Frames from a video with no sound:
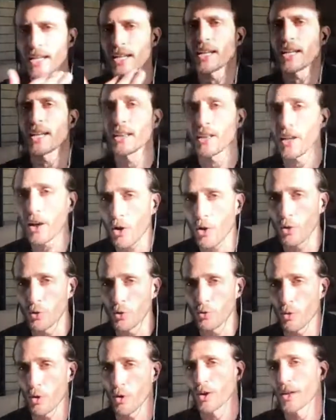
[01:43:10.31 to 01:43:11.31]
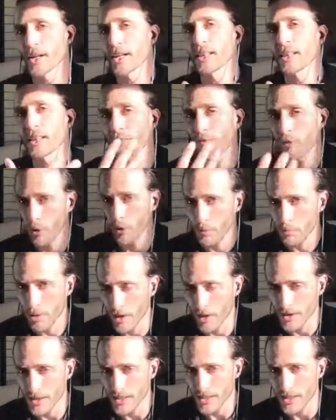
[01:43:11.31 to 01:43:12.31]
see in the Cold War, in the foreign
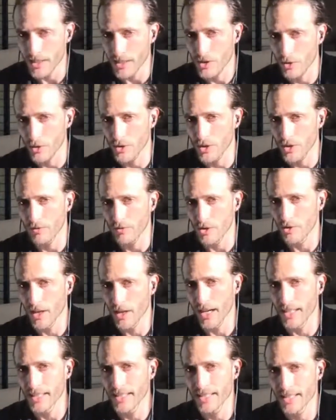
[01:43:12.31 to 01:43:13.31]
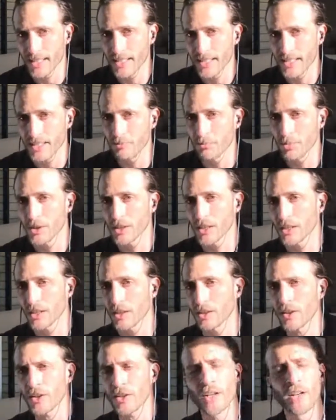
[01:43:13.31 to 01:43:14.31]
policy discourse of the United States in
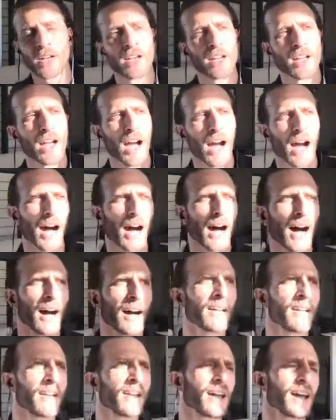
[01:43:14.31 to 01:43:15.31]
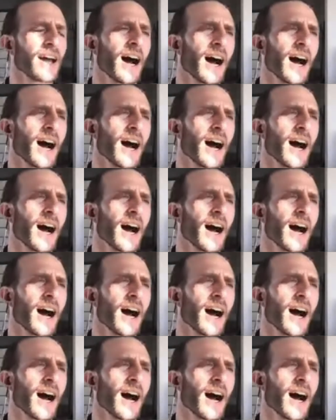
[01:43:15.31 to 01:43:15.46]
particular, the